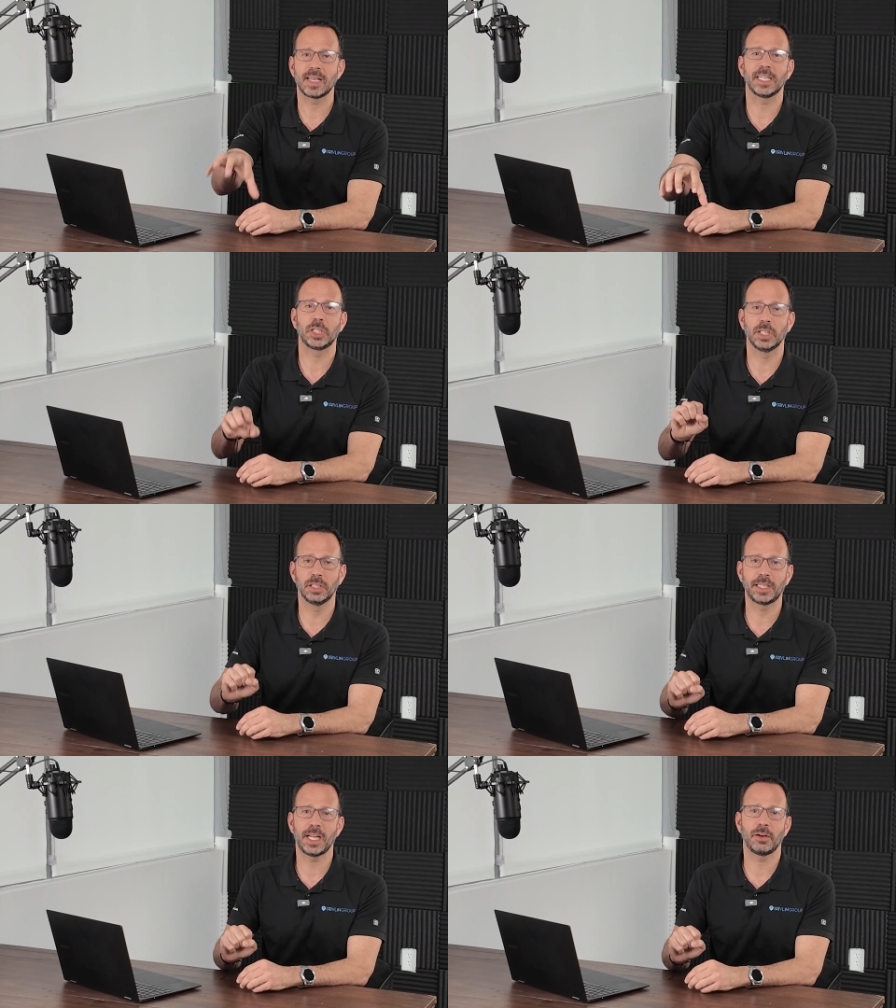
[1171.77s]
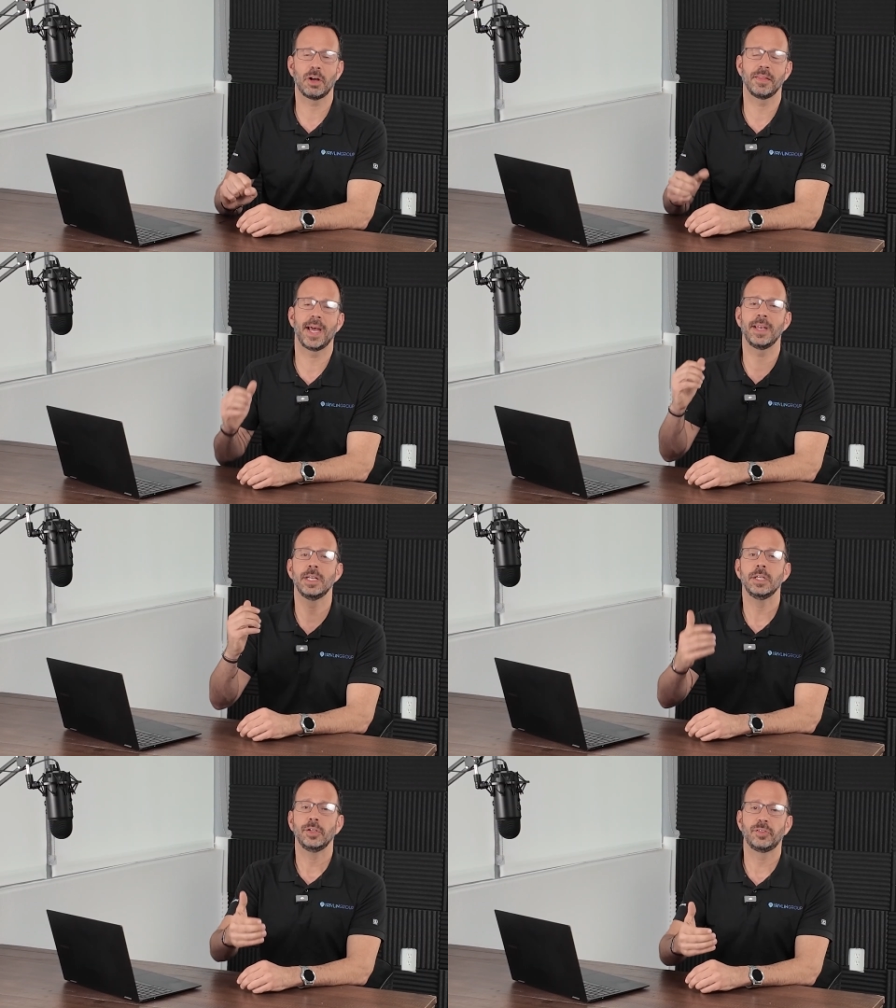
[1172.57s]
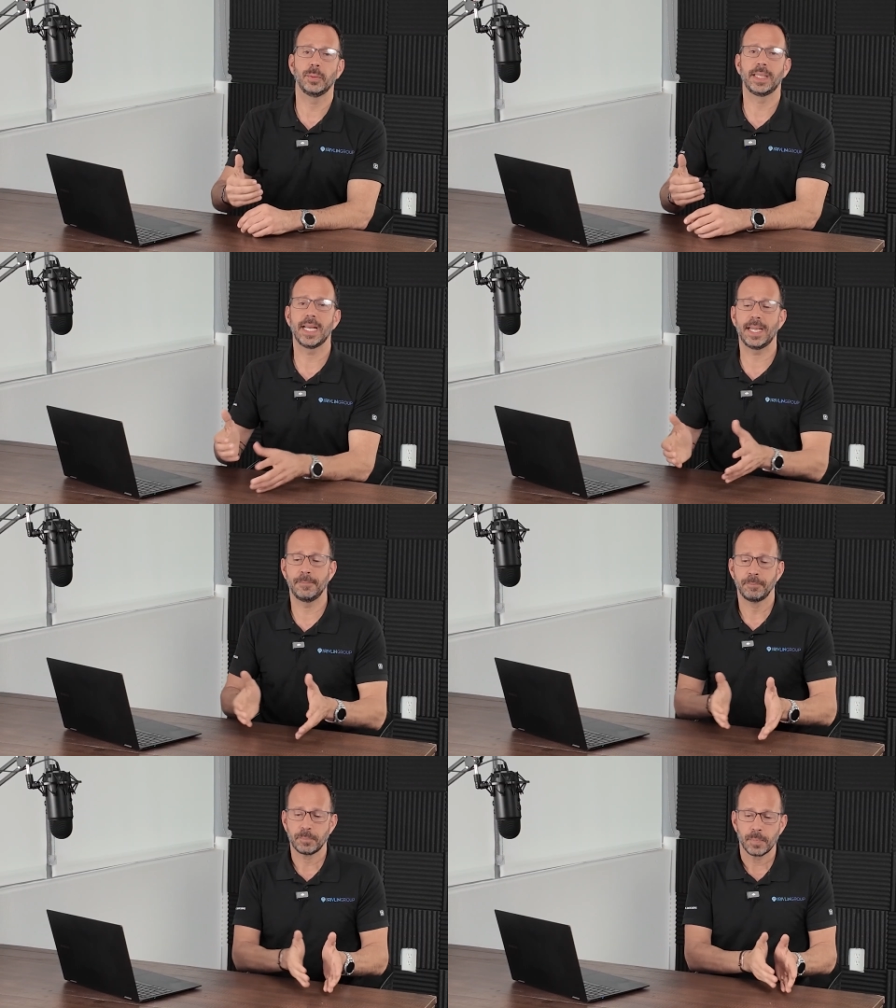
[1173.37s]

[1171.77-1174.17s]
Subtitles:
actually looking at all that. So again,